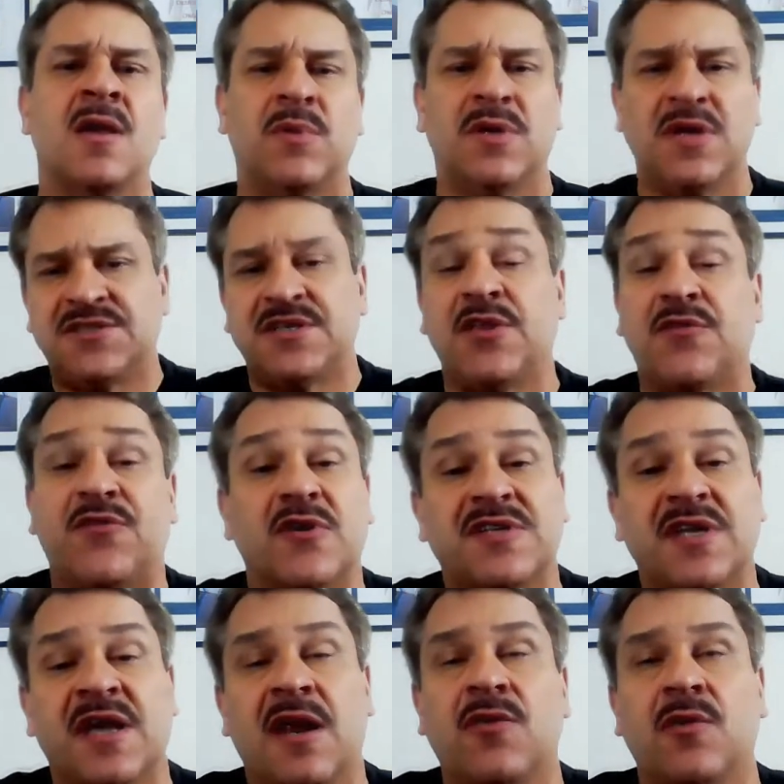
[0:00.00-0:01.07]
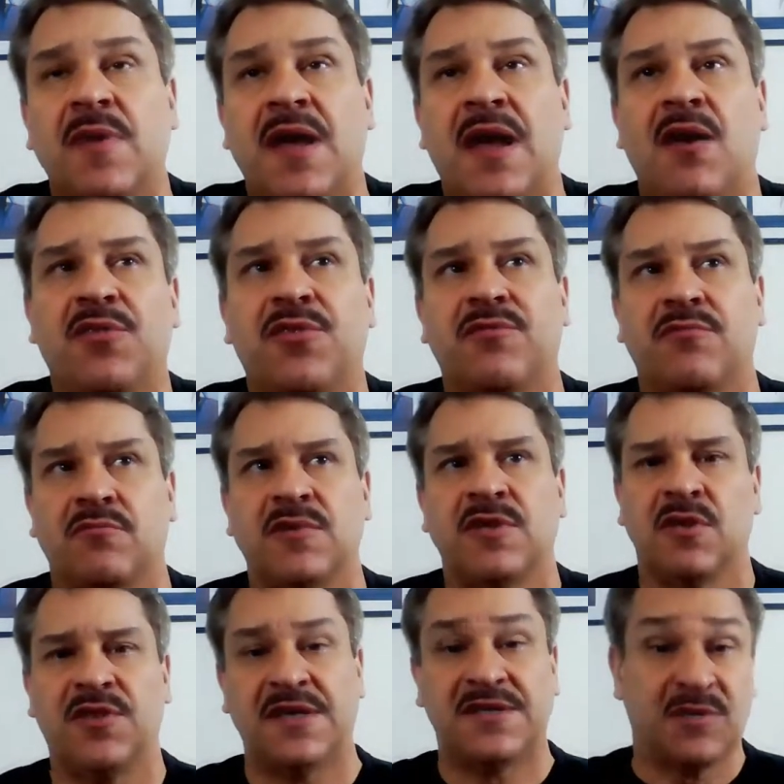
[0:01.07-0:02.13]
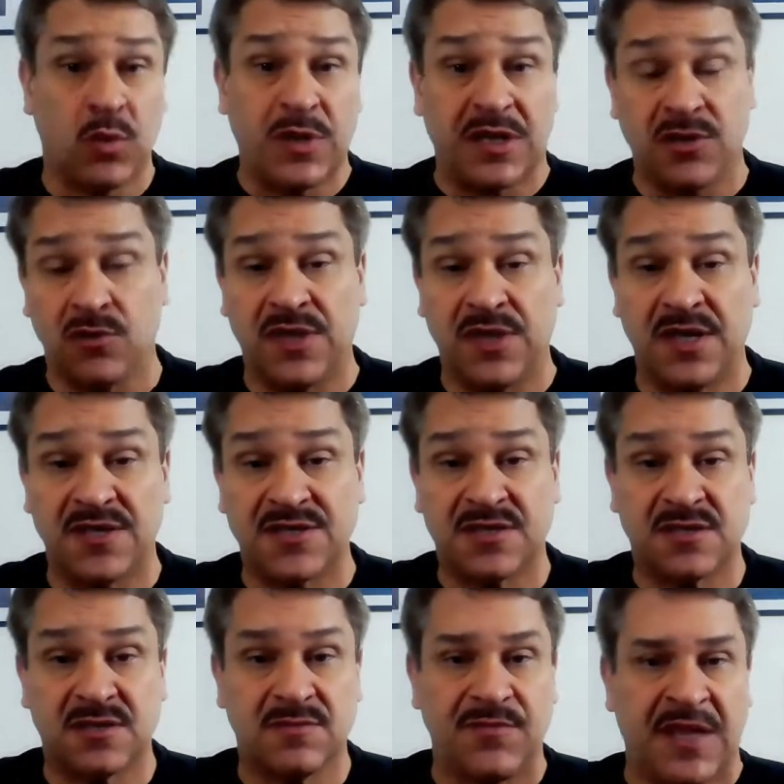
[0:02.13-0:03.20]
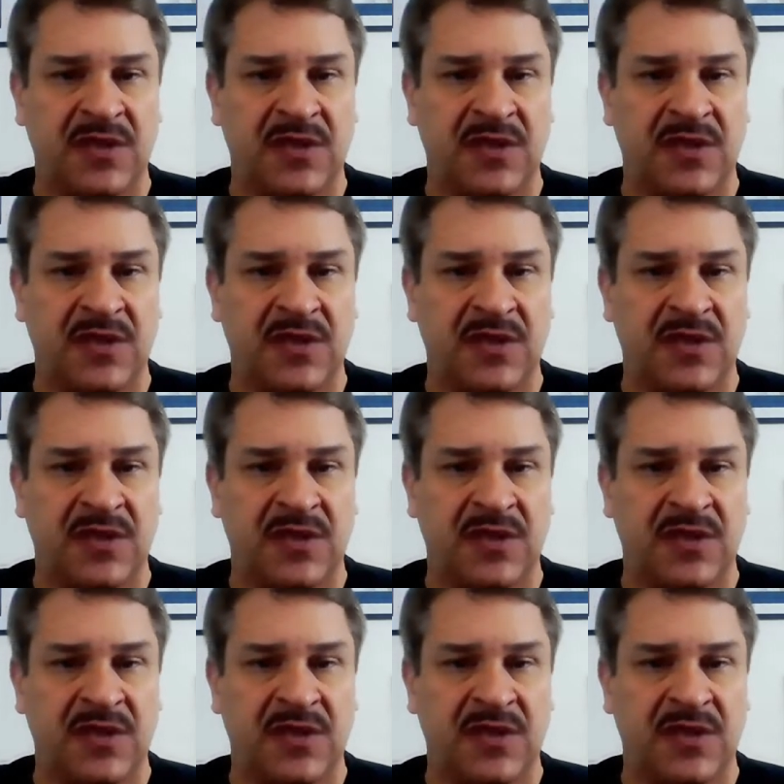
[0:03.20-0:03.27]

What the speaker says: But let's say the first thing out of their mouth, they said, well, we can do this,